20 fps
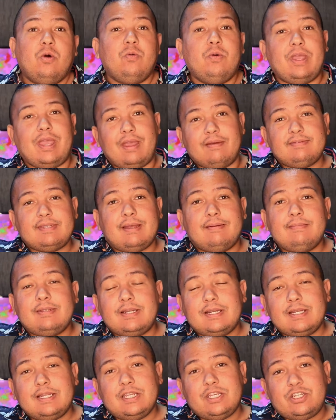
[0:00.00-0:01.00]
We have some
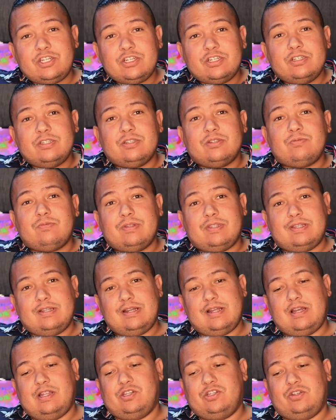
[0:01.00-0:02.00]
traditions with the
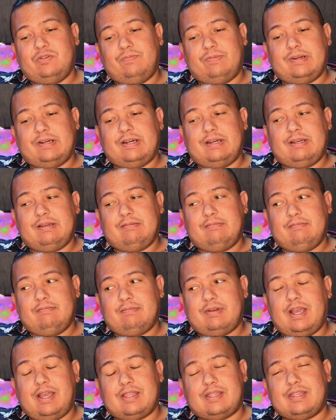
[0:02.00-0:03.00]
Nanji Braai,
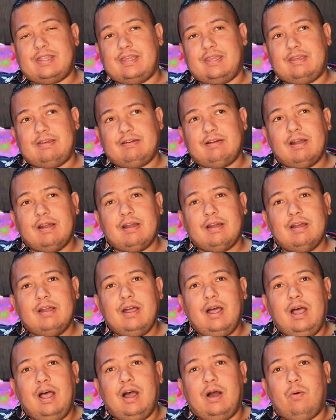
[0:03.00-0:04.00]
I think.
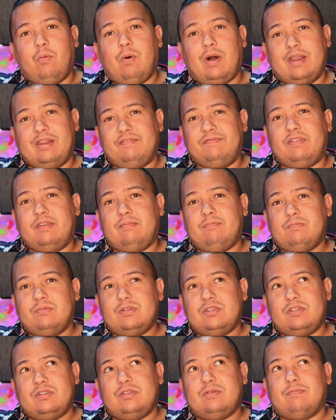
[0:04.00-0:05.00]
One of them
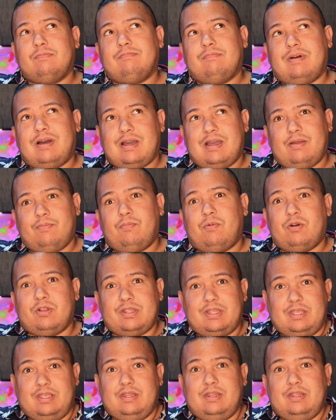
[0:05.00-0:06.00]
is my
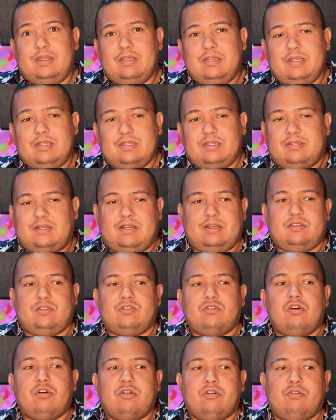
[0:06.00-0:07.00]
martinis. I
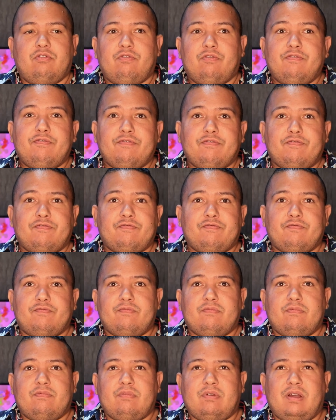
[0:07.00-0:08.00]
started off,
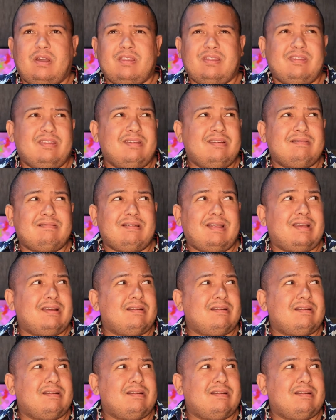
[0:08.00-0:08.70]
I think